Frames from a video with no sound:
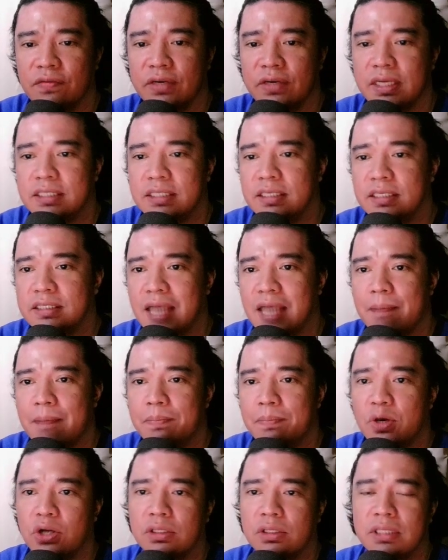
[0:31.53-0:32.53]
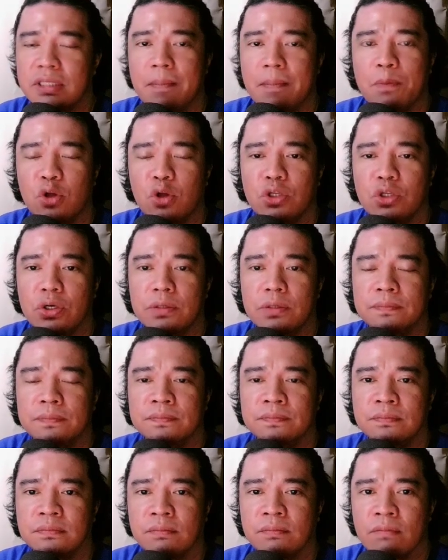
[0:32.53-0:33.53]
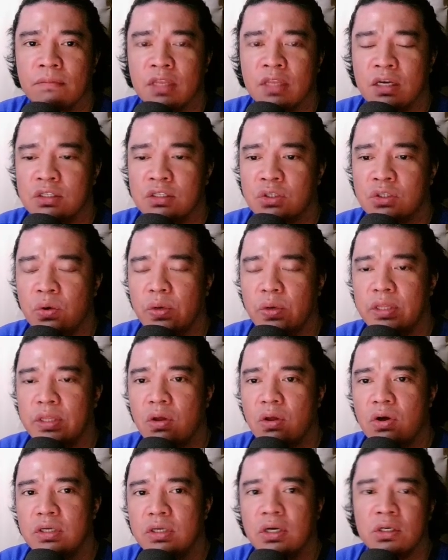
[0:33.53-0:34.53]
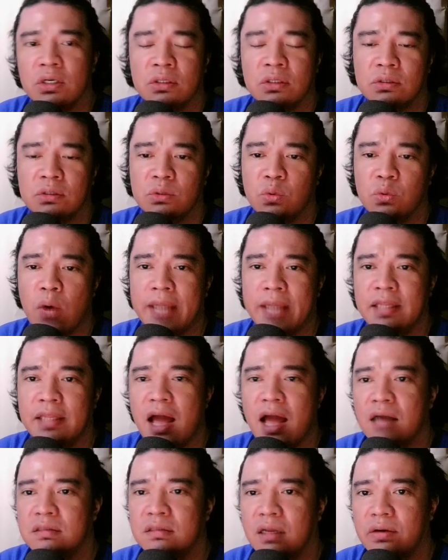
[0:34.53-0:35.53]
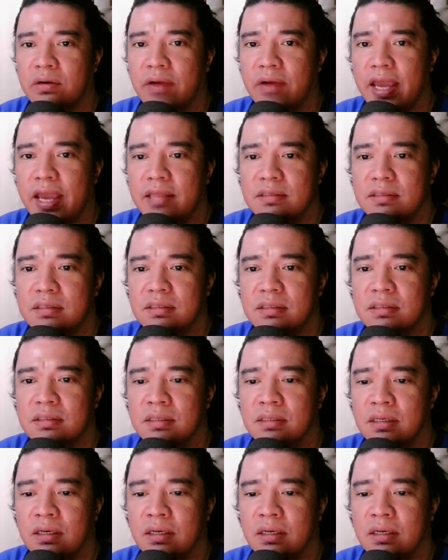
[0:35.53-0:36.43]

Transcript: this example, Napoleon. So in order to unlock the grains,